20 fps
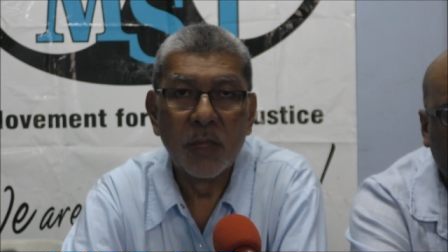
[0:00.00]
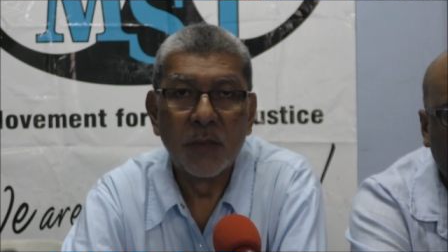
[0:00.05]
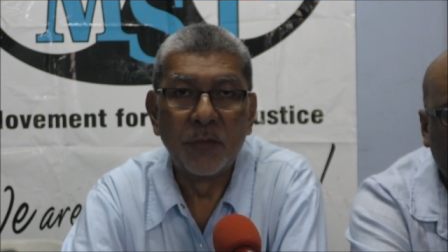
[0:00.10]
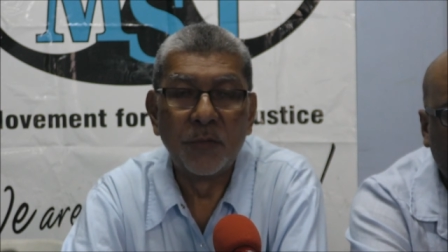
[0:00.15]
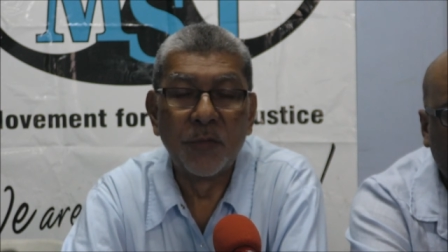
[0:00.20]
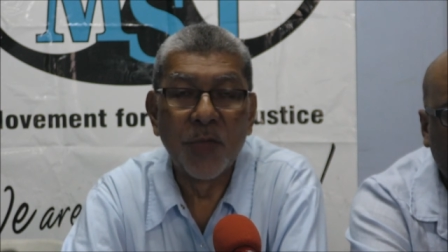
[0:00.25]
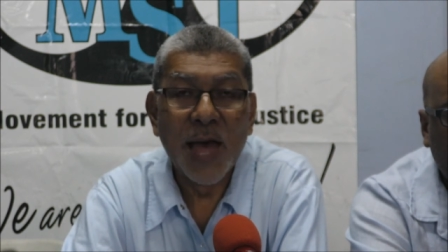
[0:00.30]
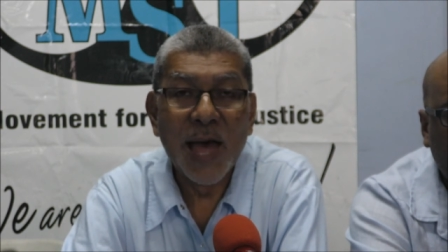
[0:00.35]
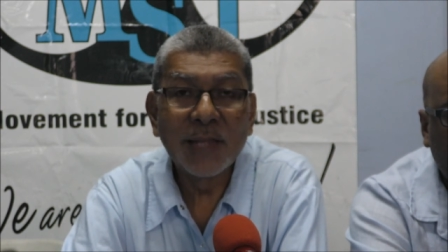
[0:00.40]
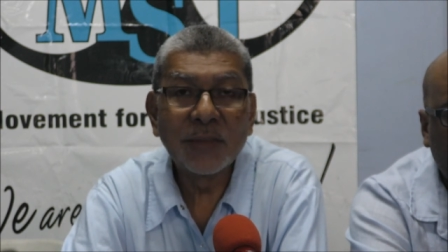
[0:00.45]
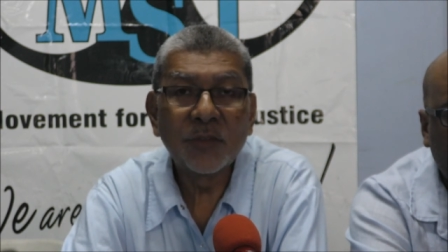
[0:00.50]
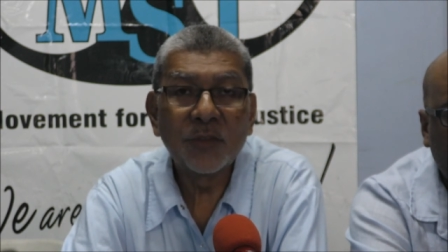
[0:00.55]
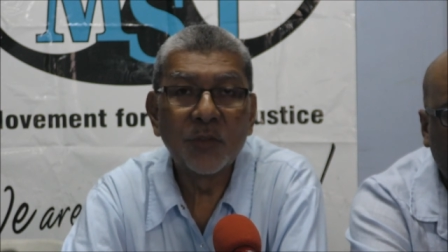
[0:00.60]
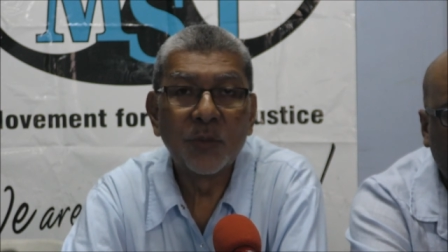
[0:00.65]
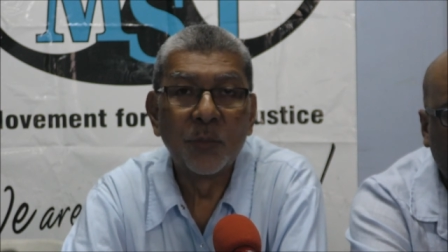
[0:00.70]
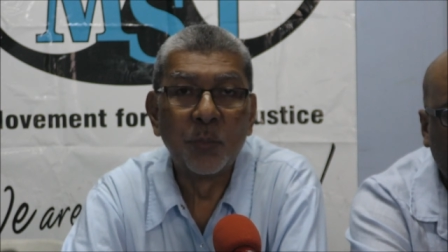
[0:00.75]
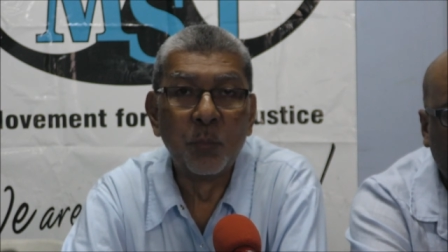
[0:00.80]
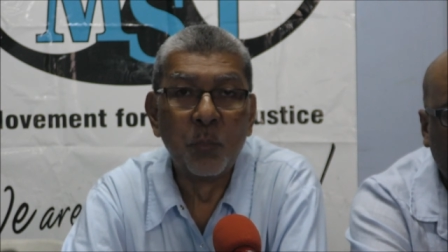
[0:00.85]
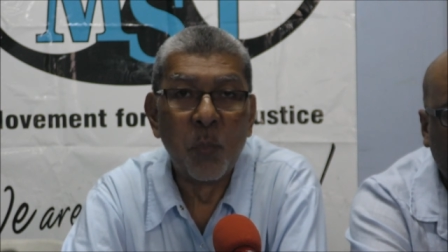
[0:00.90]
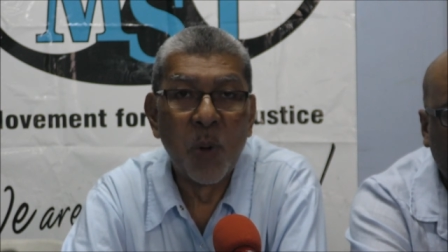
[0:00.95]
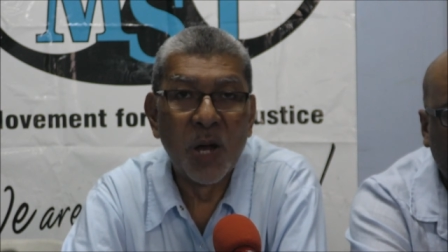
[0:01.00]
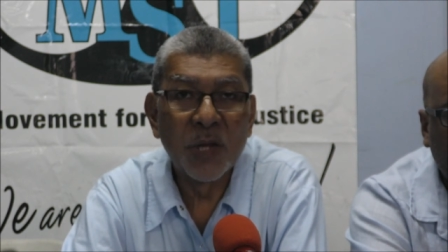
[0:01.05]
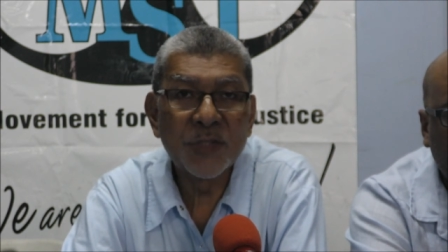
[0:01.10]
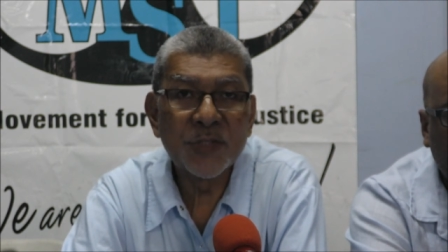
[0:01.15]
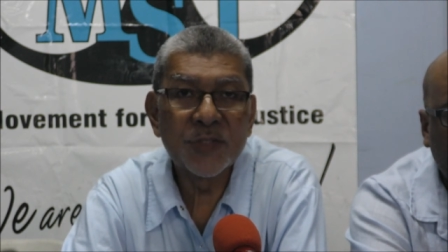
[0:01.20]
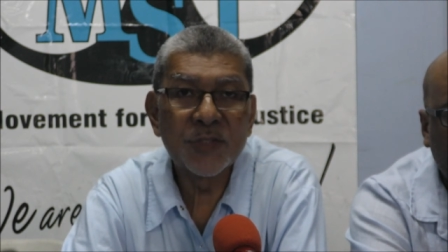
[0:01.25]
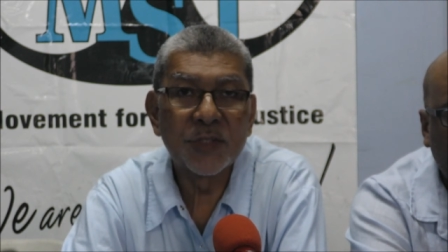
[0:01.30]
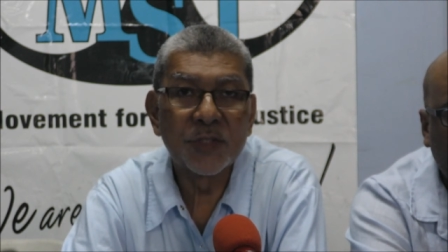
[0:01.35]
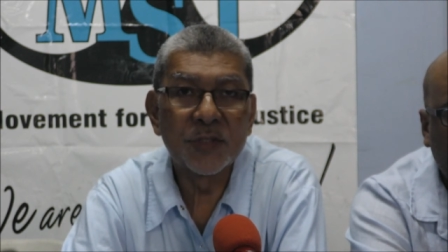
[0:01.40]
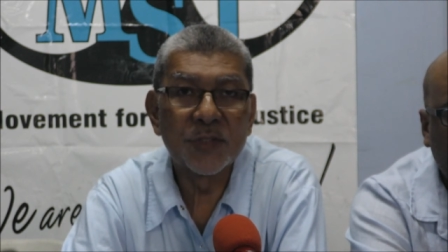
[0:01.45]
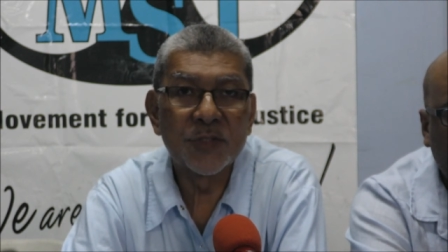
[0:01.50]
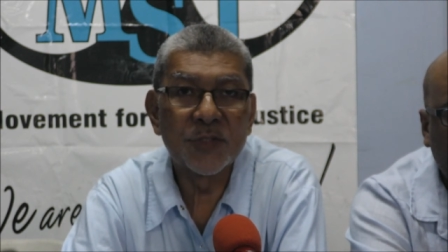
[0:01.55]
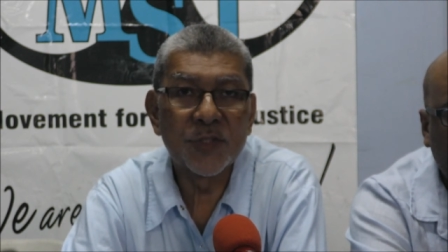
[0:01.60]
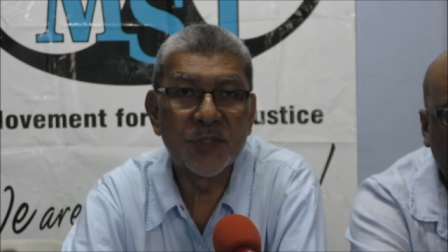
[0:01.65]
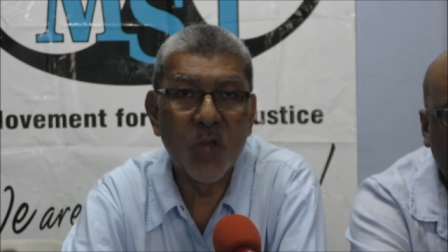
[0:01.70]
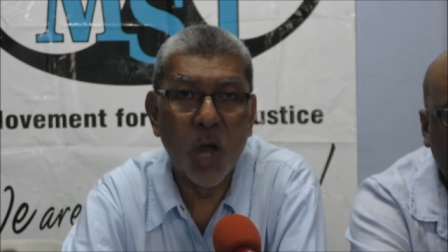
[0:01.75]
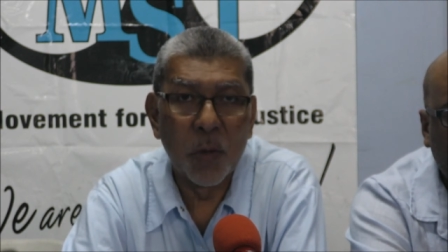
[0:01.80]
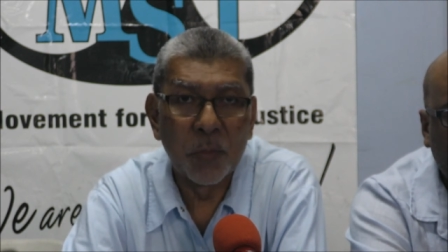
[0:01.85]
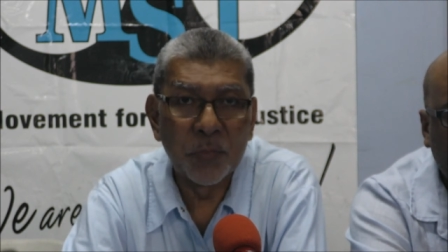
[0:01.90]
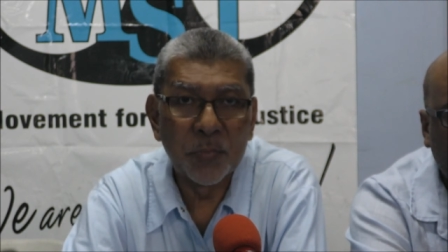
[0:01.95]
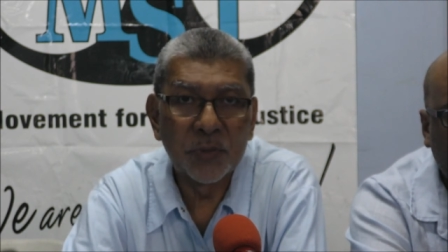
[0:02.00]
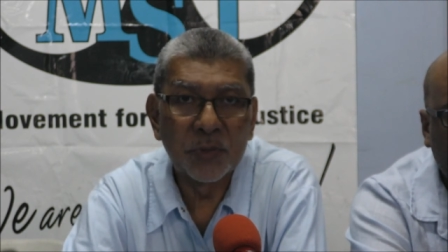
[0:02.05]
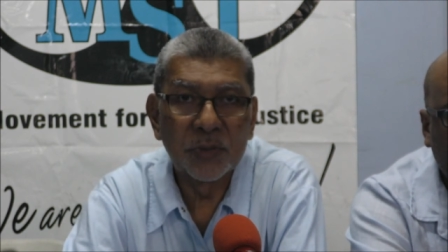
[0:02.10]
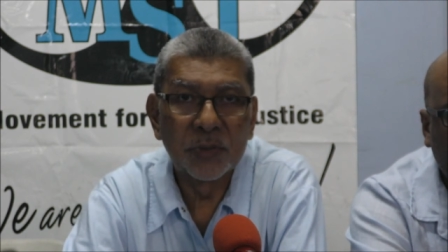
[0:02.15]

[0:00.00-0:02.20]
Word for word: that must stop.